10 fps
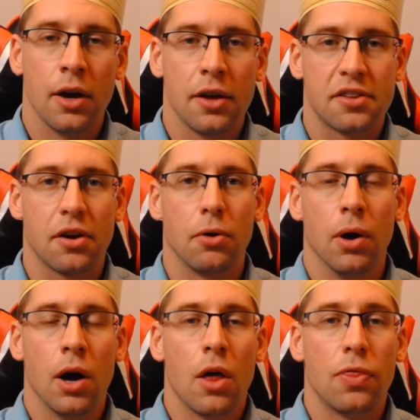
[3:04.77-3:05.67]

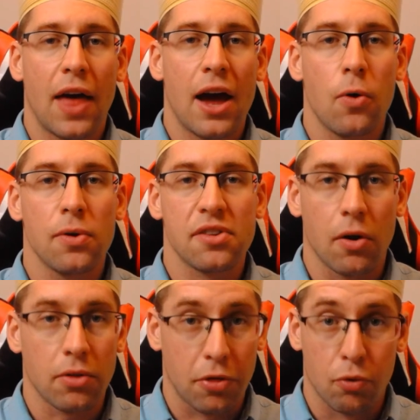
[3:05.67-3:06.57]
So those
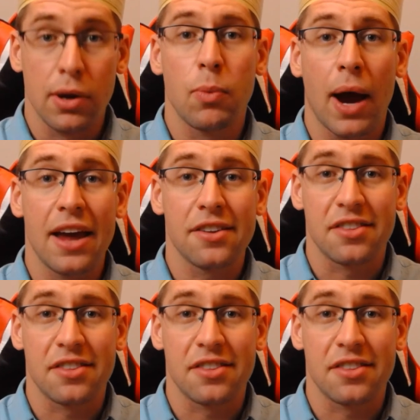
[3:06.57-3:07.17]
are the 3 ways